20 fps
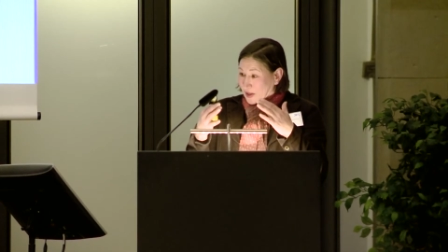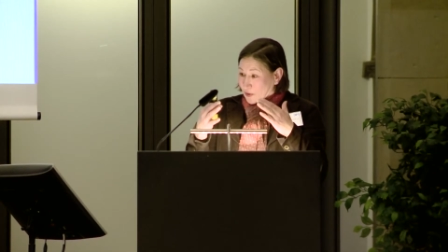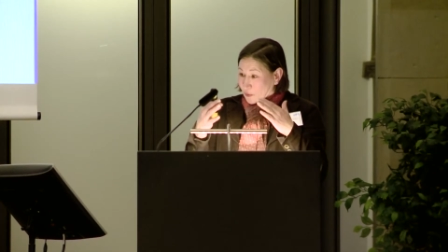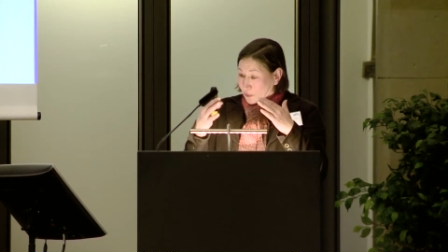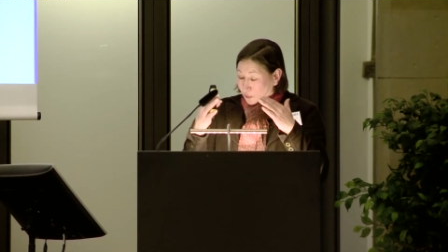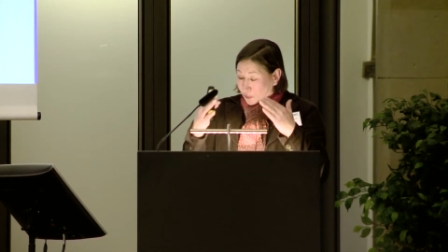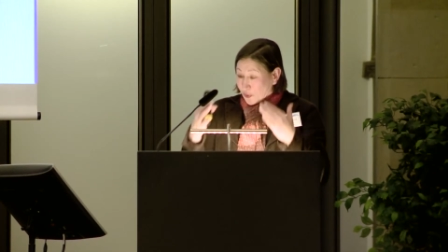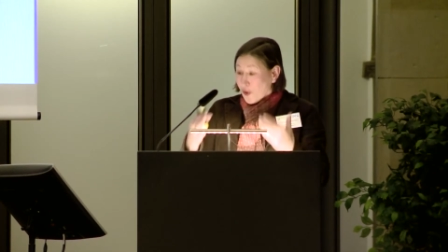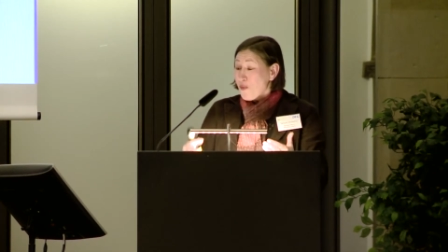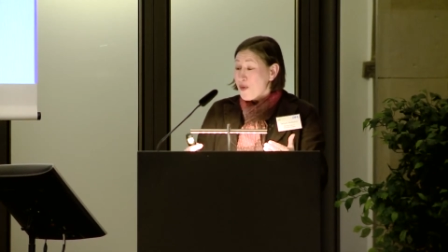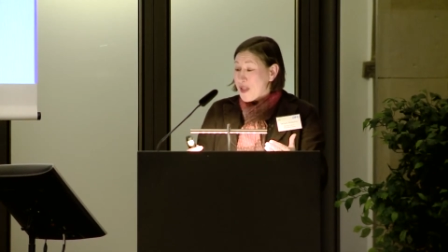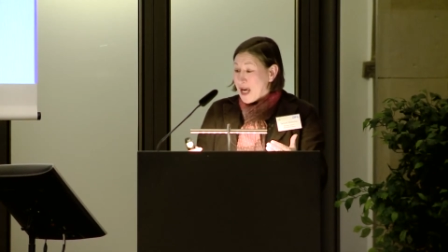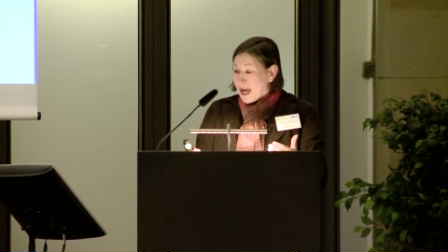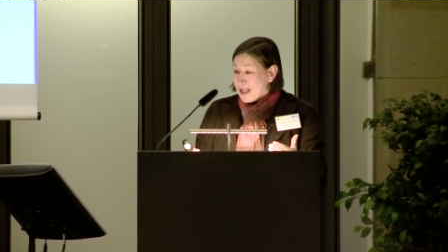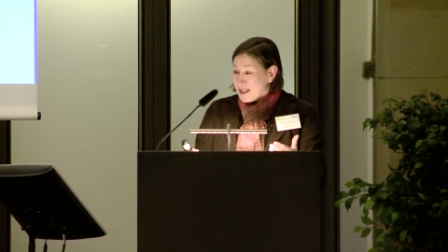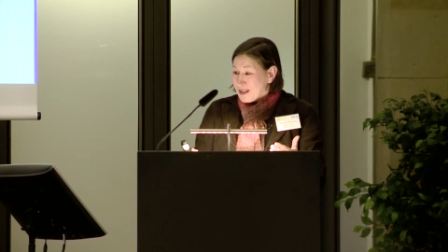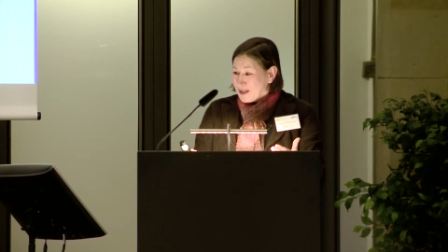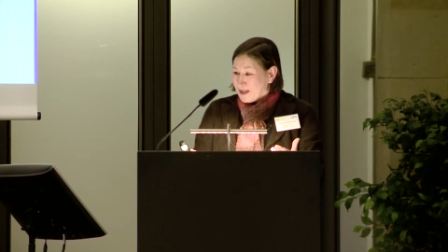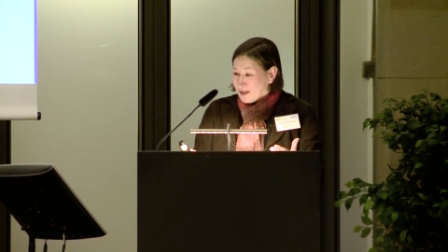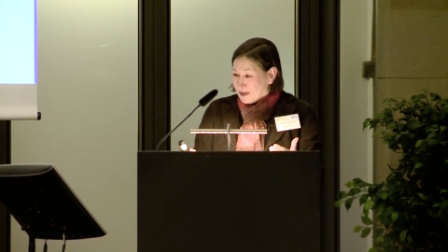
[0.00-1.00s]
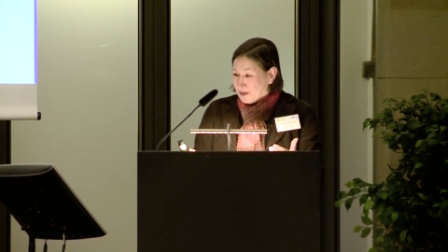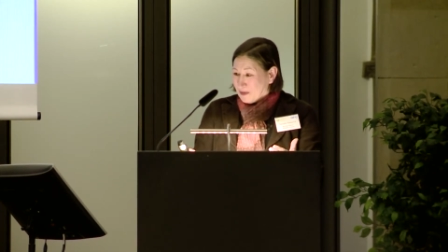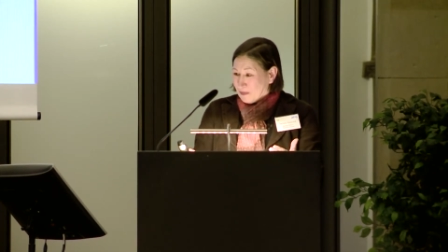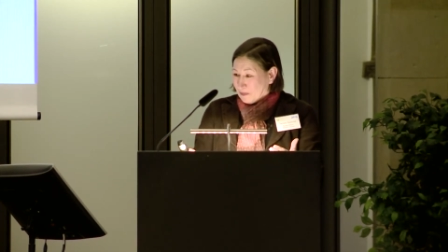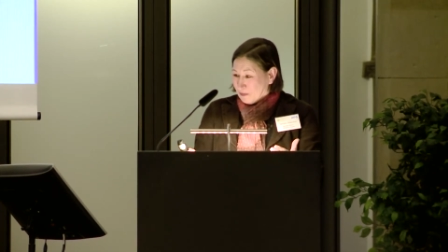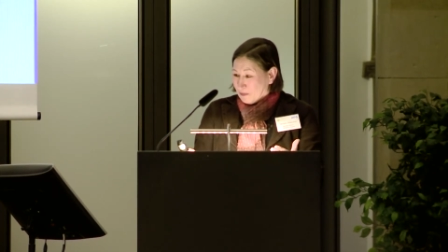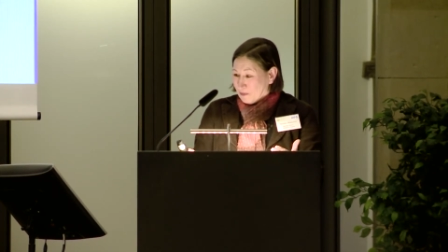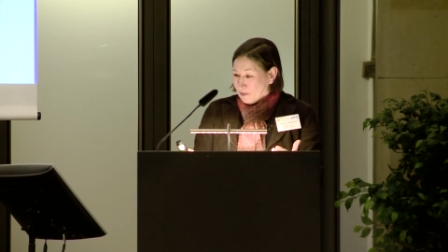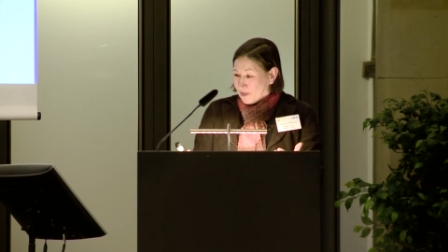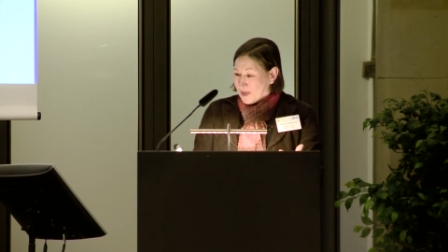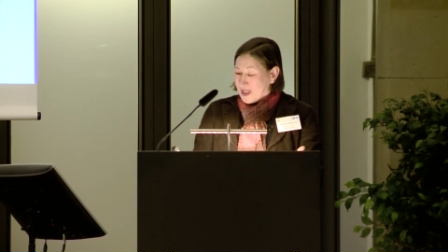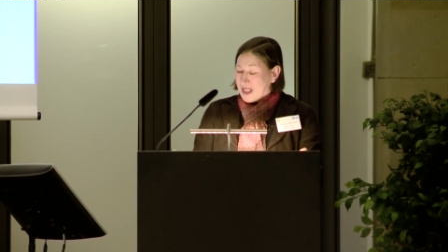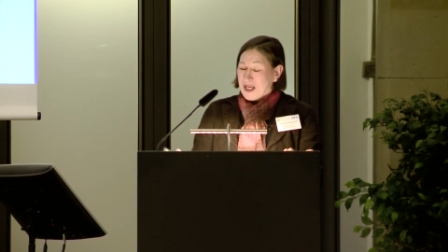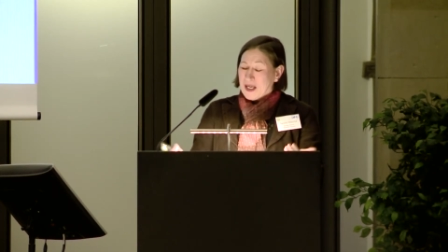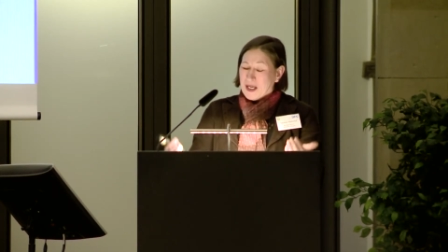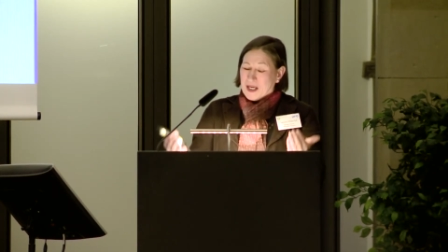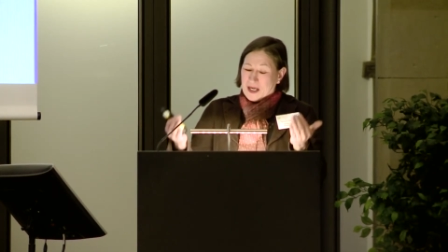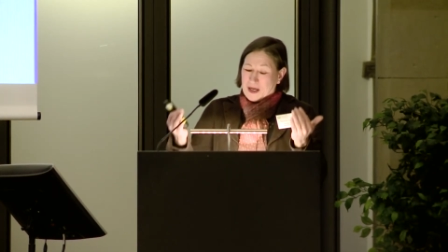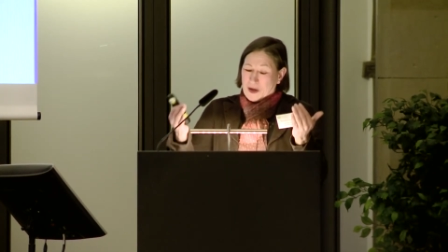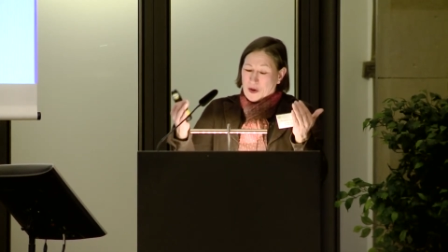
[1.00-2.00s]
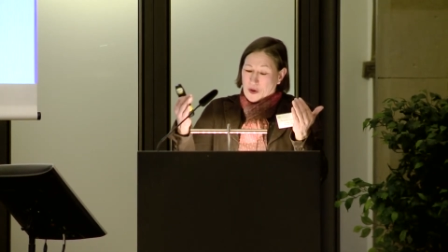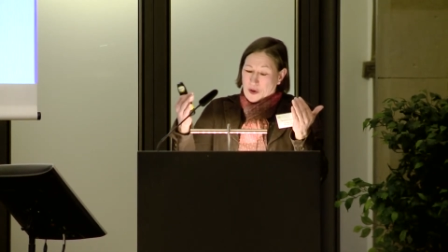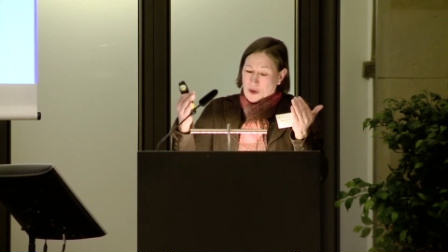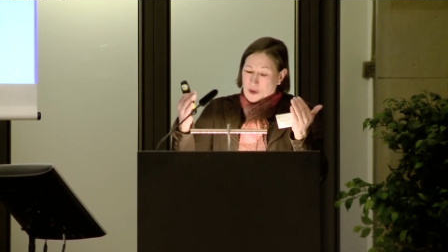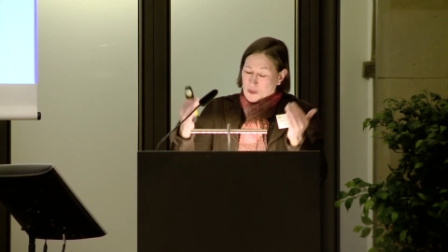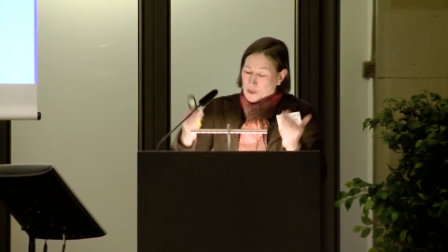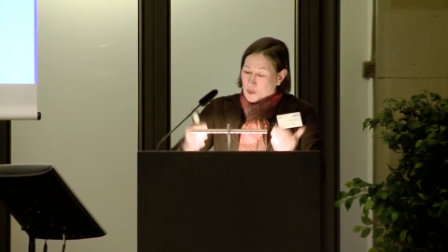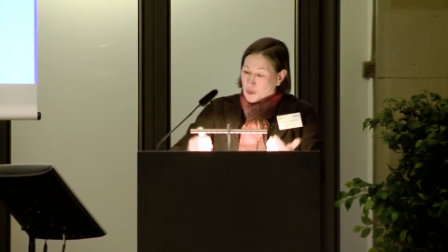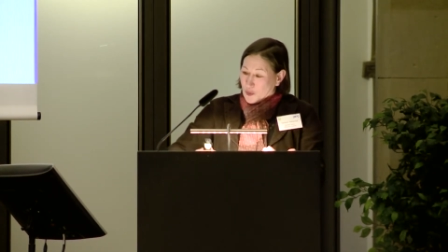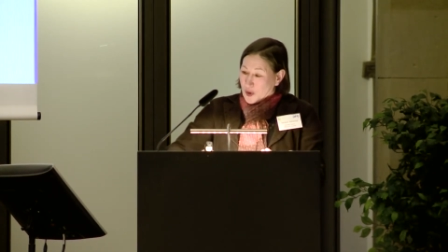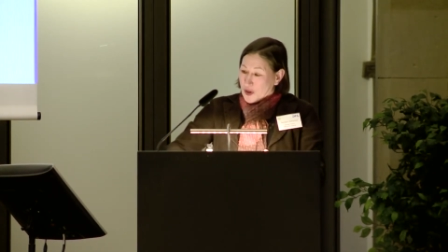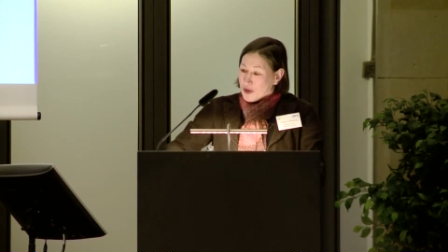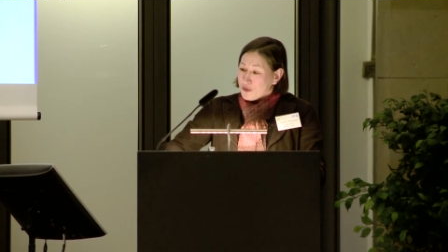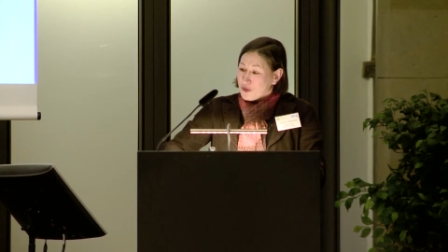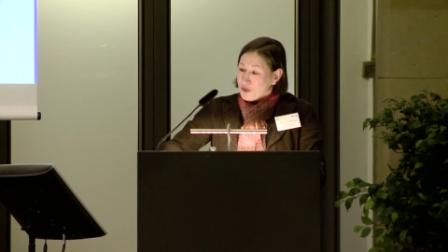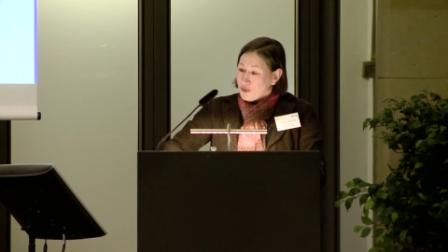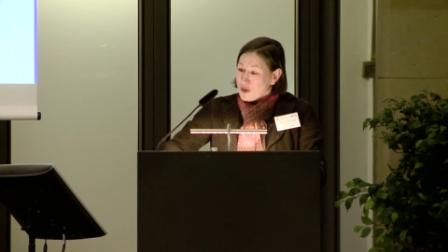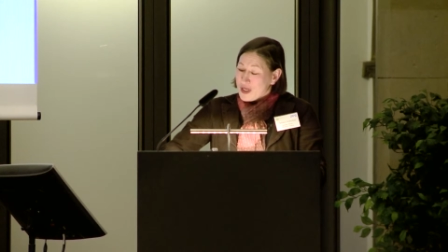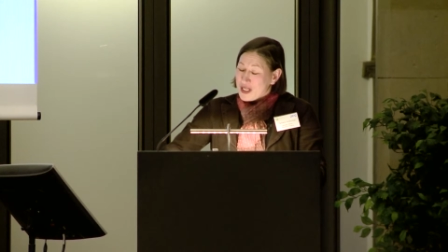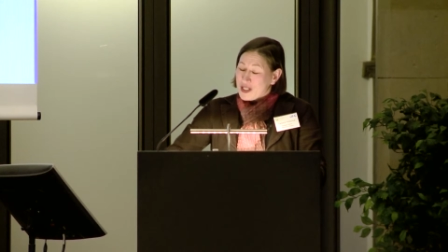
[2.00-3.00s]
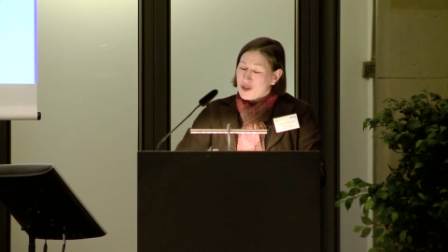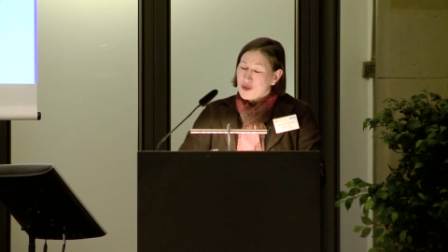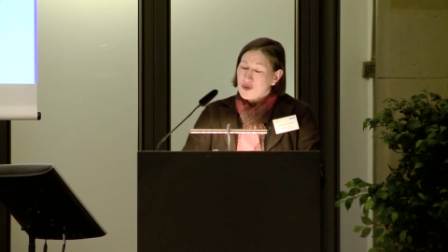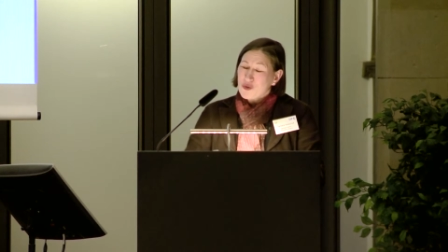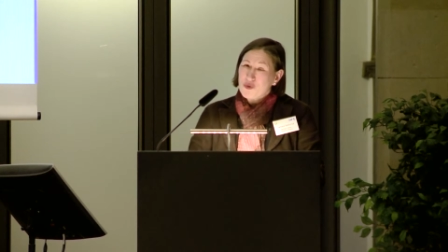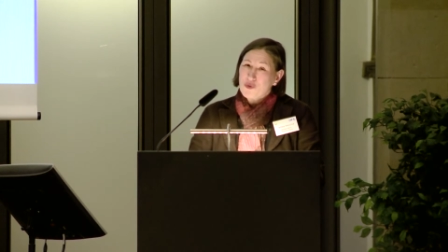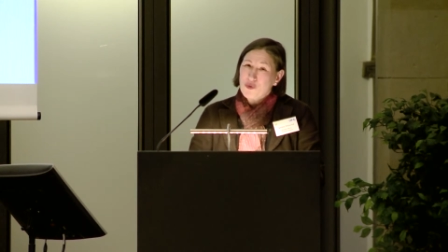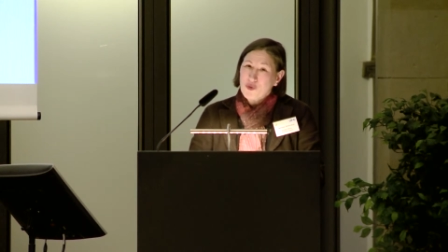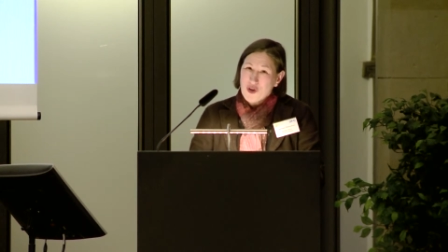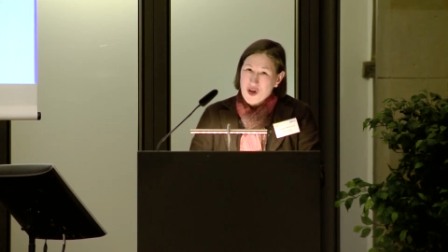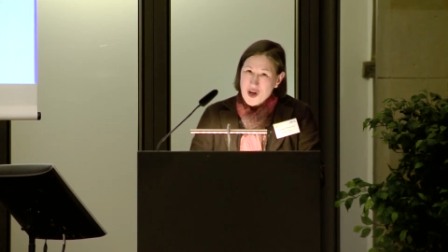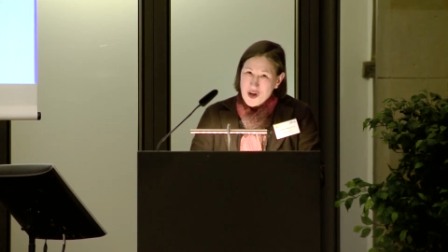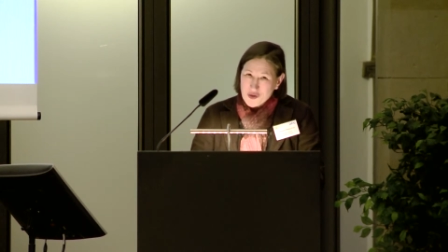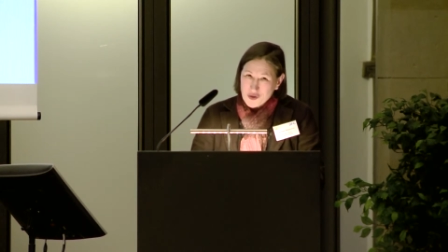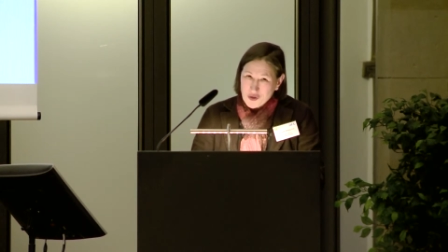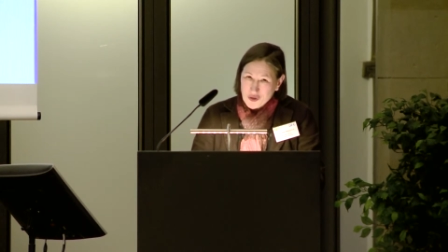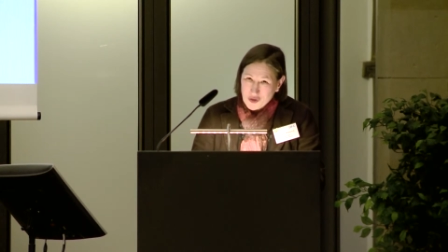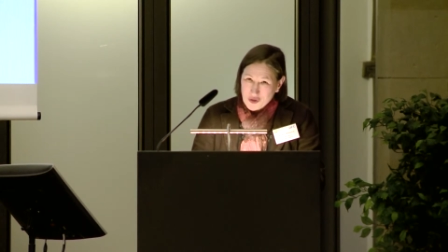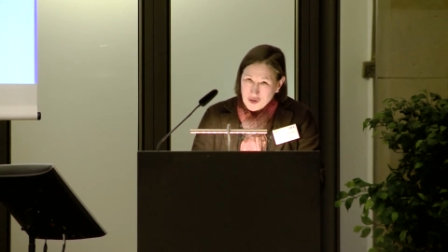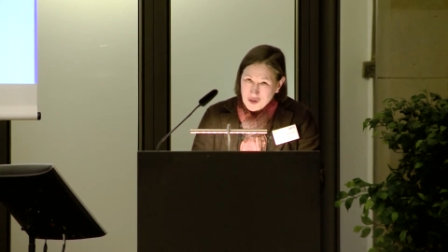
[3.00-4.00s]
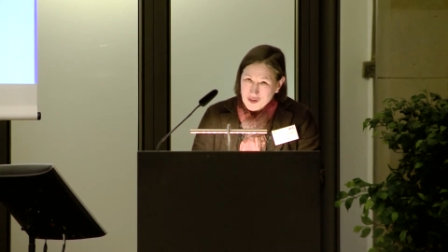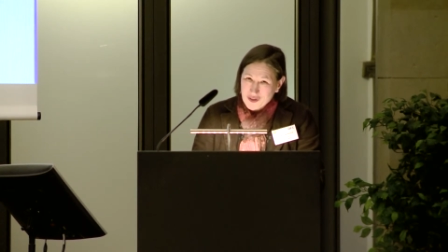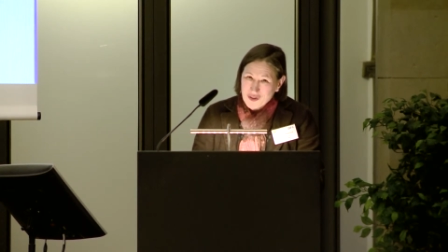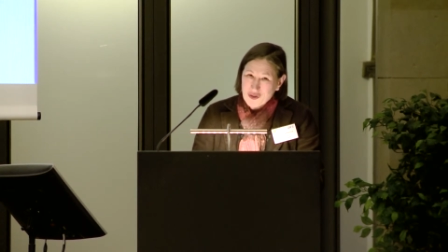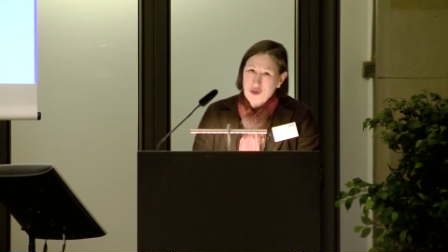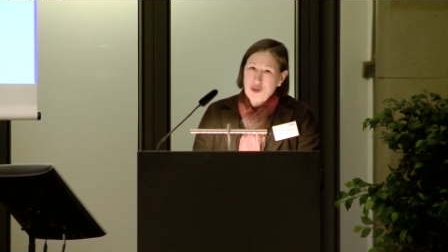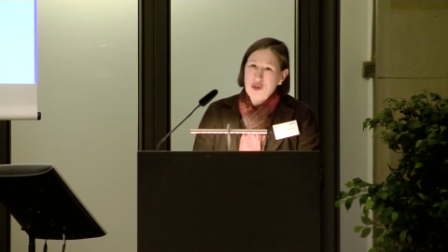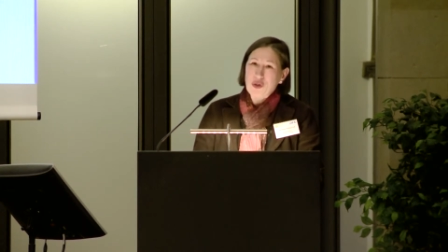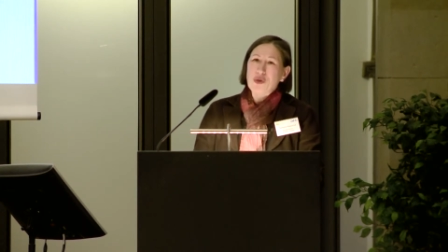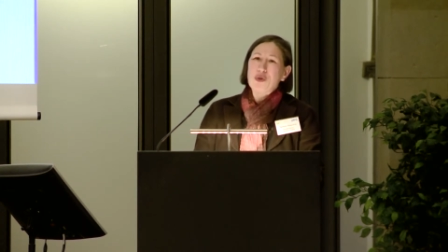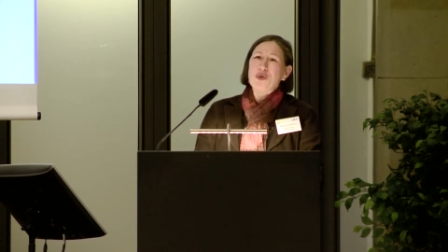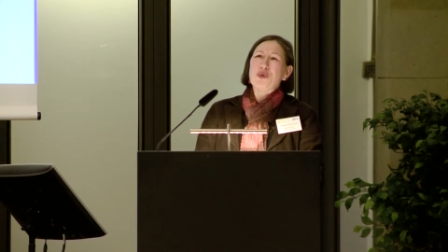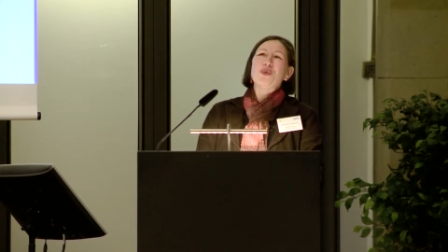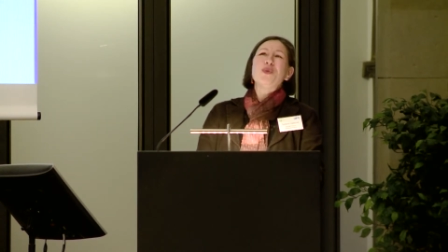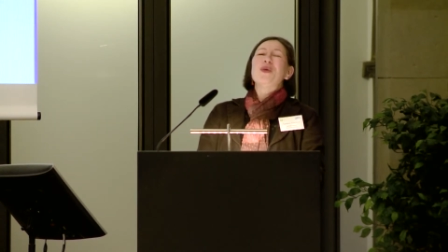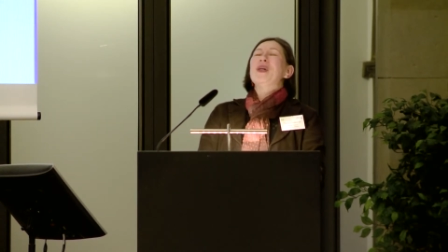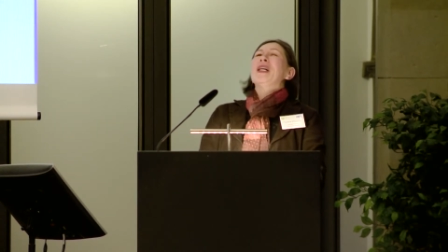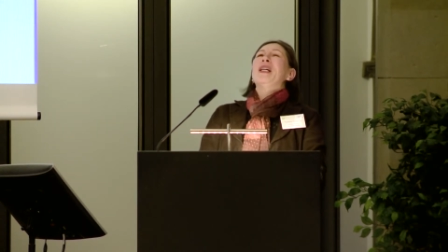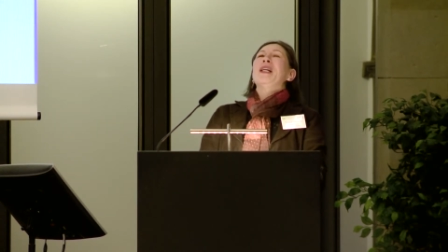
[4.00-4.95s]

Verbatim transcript: from that, one of the reasons for us to